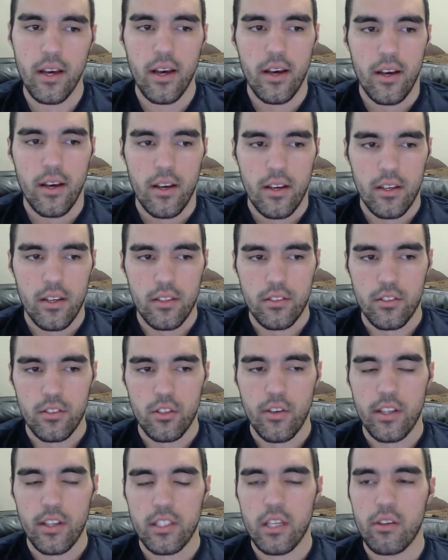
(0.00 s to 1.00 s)
and so
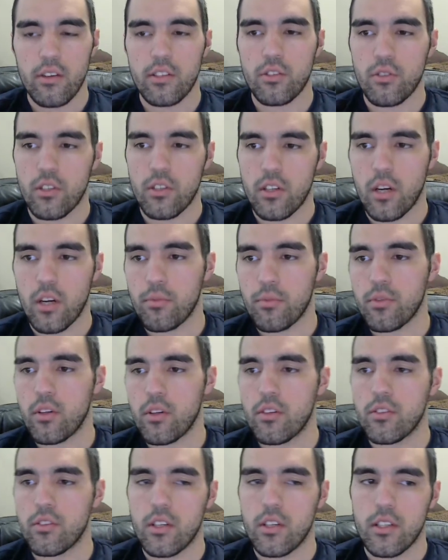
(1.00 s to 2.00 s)
that's how I sort of come up with all
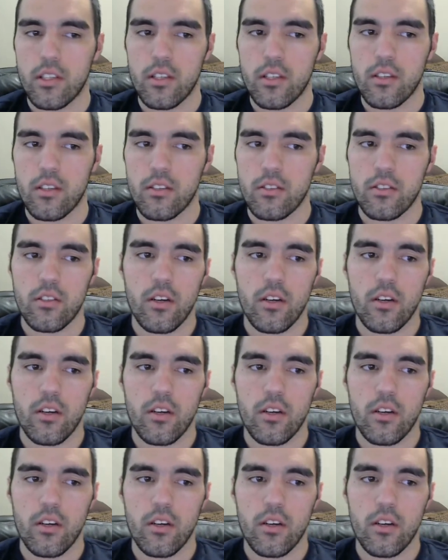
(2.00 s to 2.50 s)
these ideas.